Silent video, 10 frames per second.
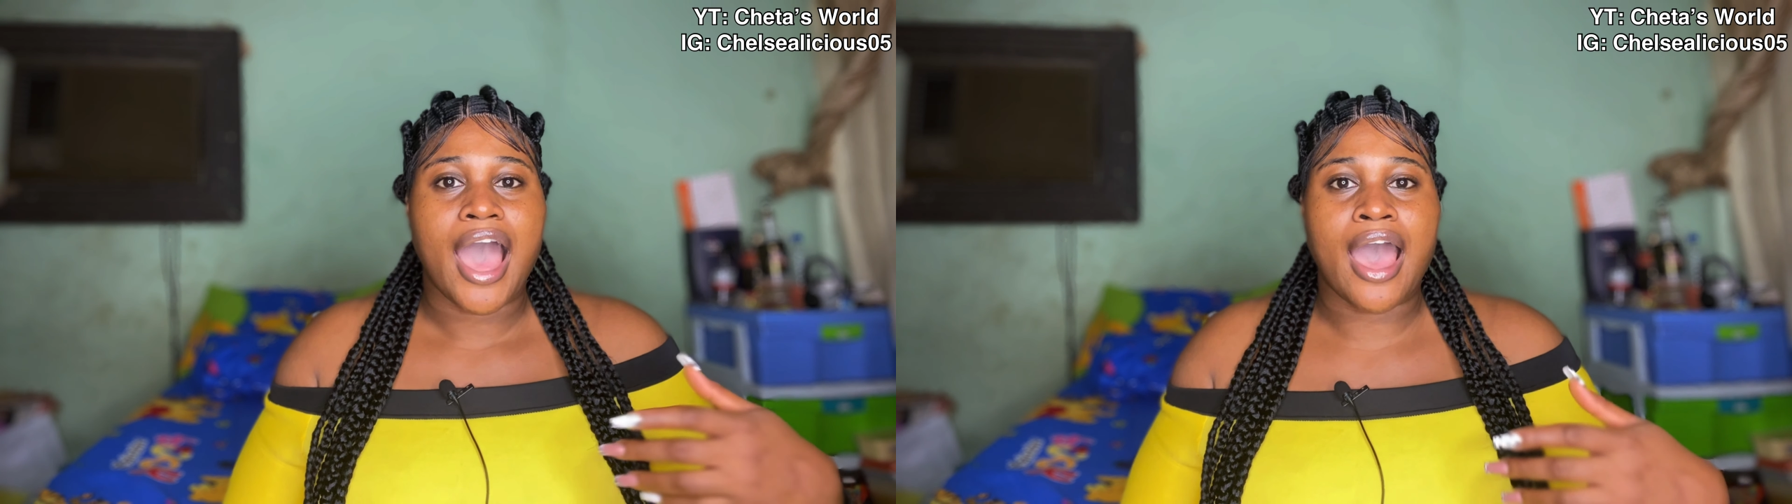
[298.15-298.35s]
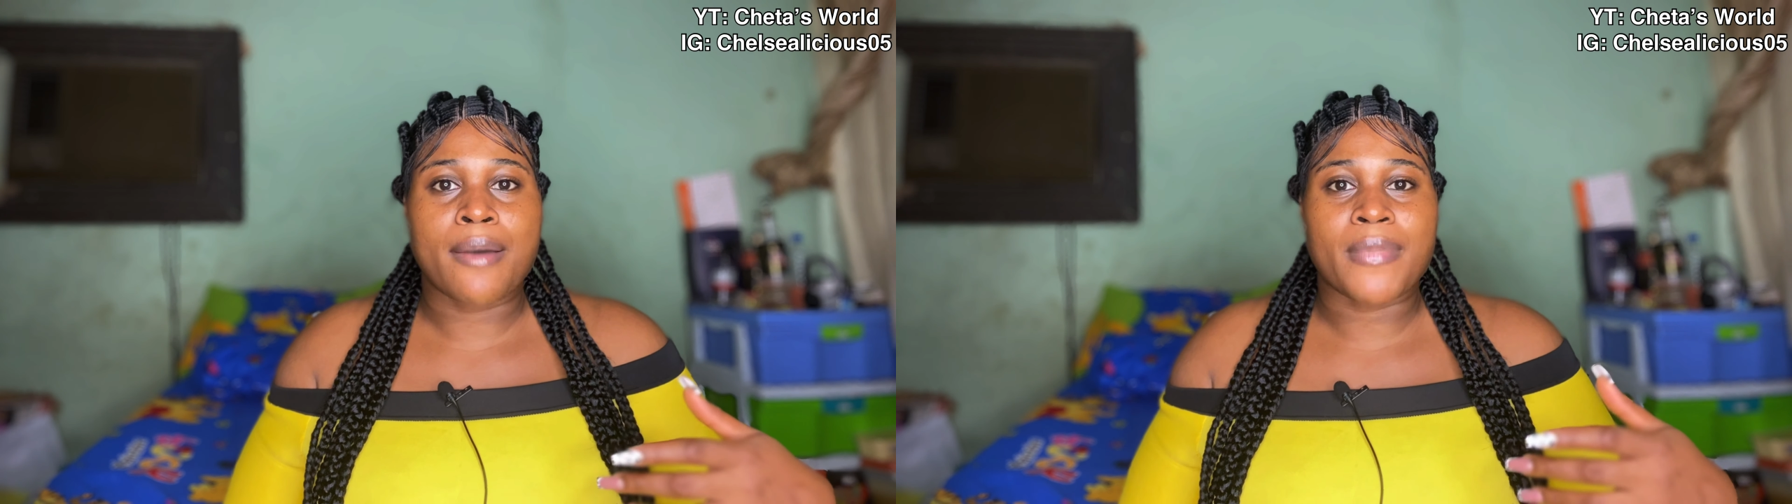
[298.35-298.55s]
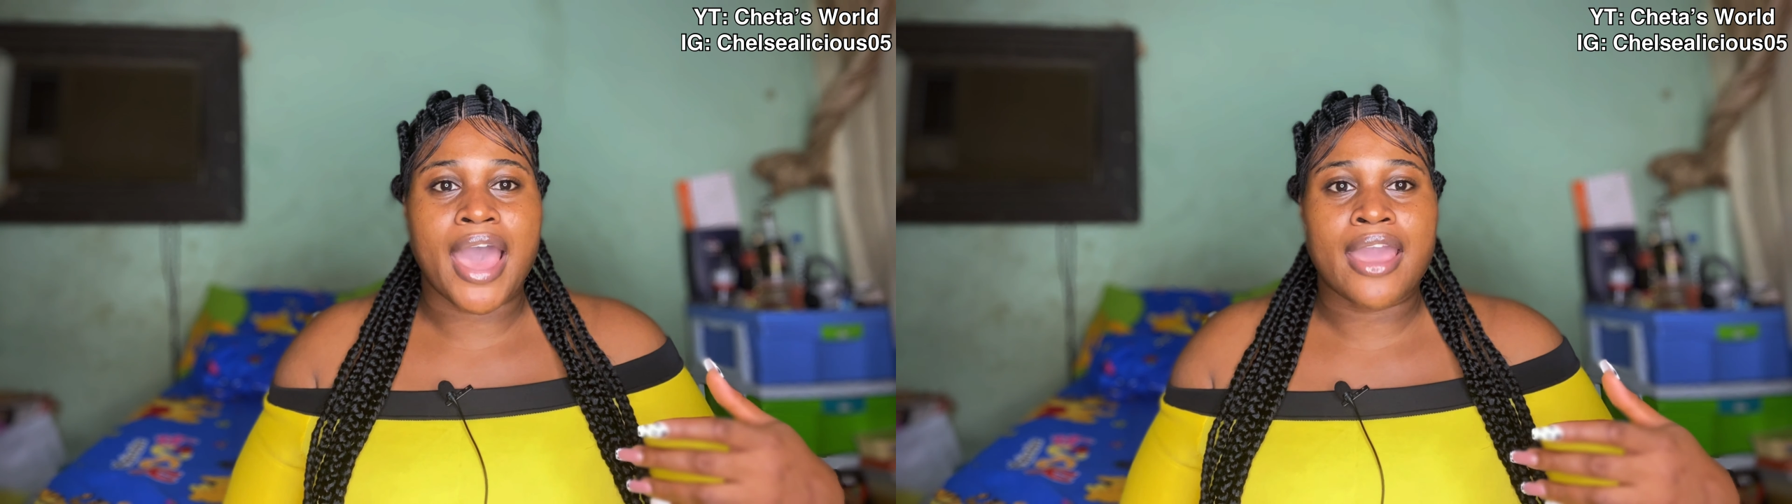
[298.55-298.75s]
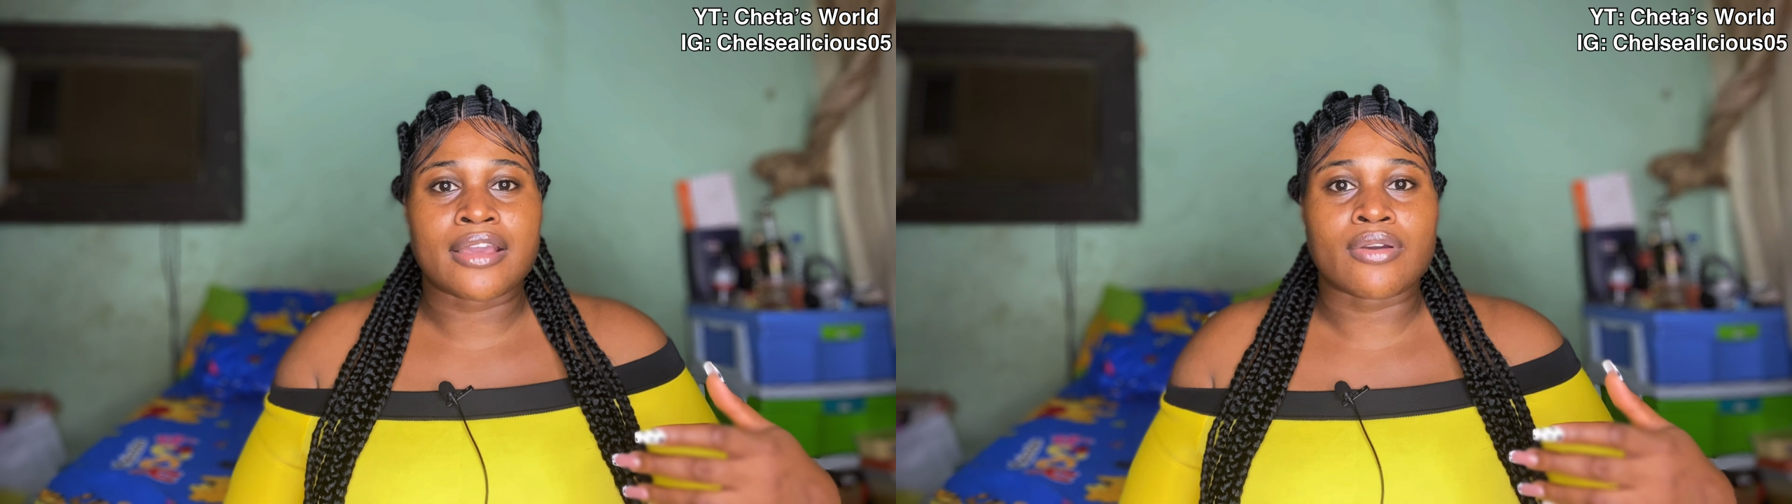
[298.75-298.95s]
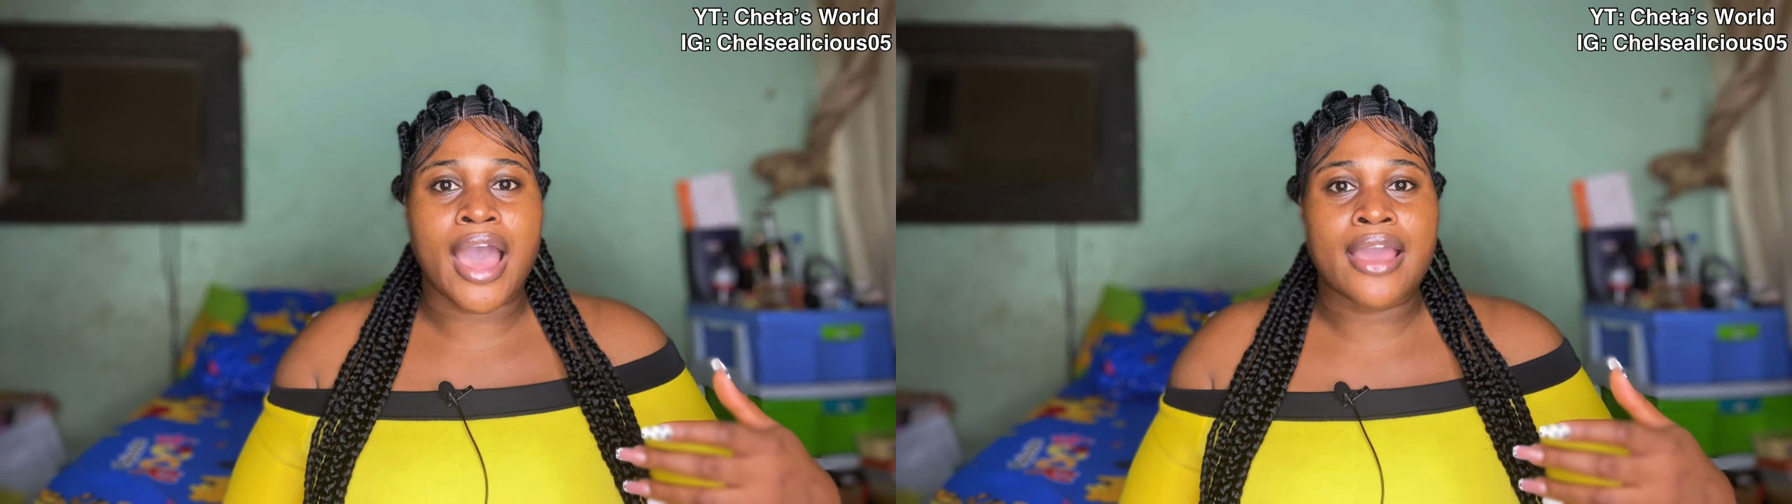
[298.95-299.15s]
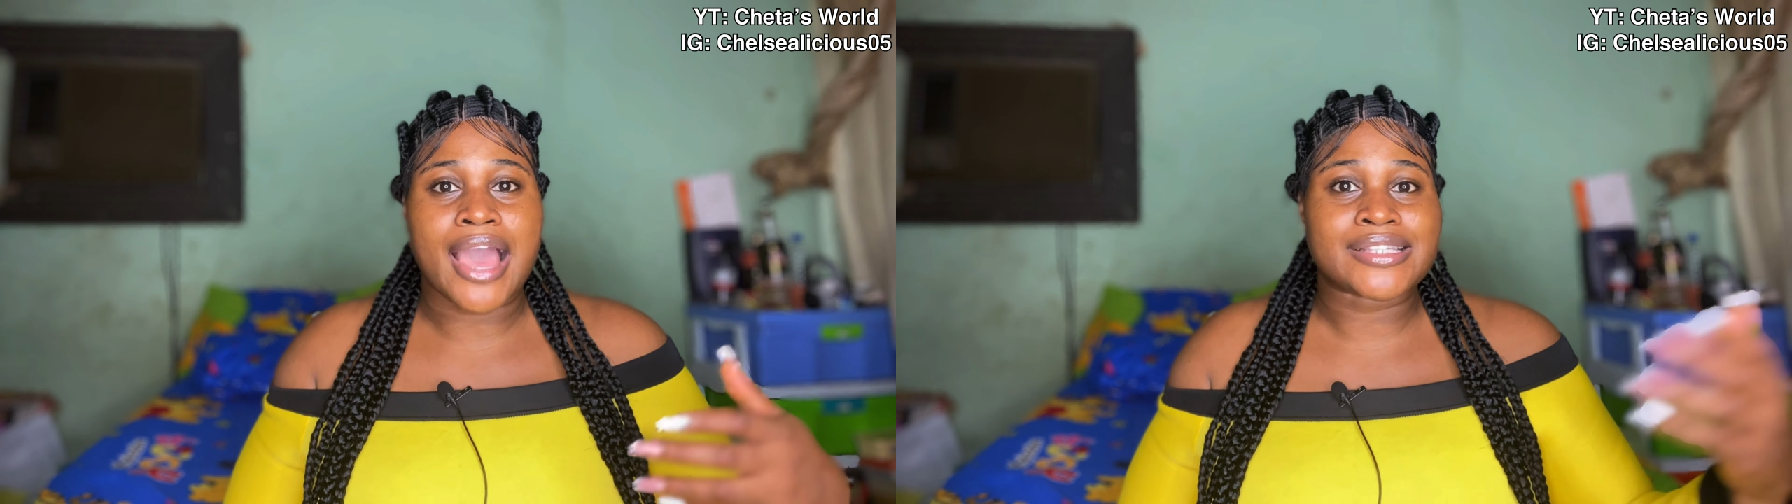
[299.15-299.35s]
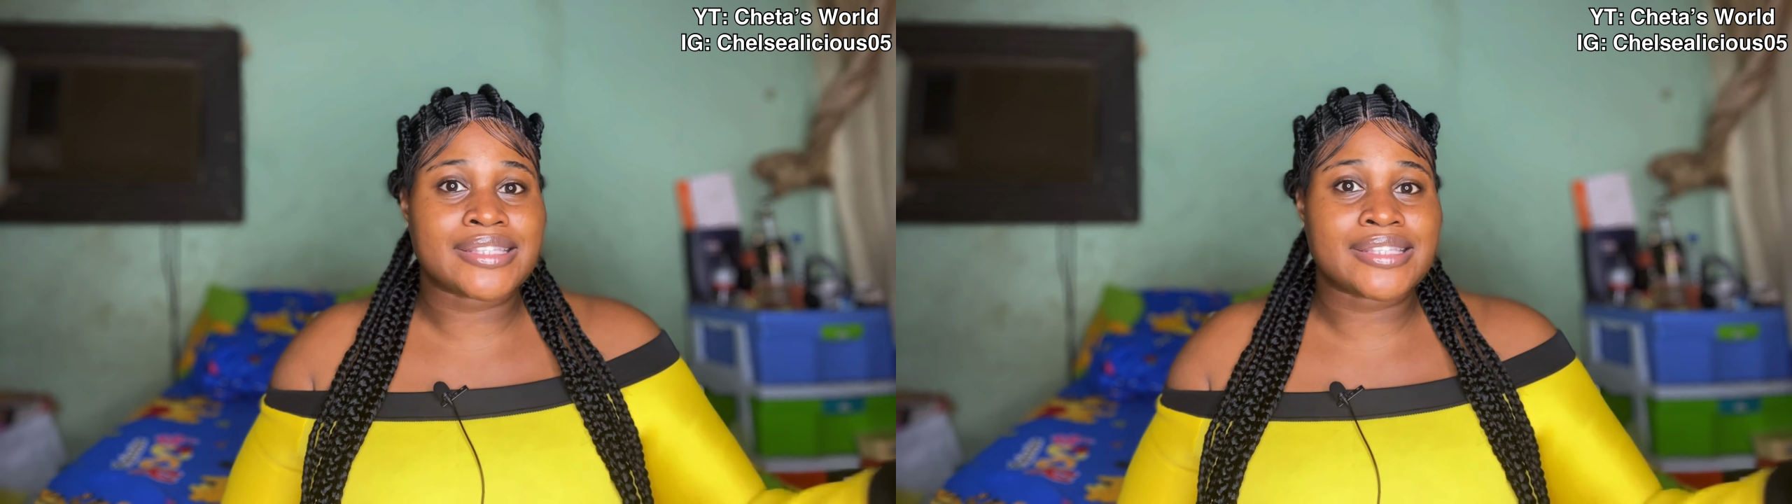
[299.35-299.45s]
I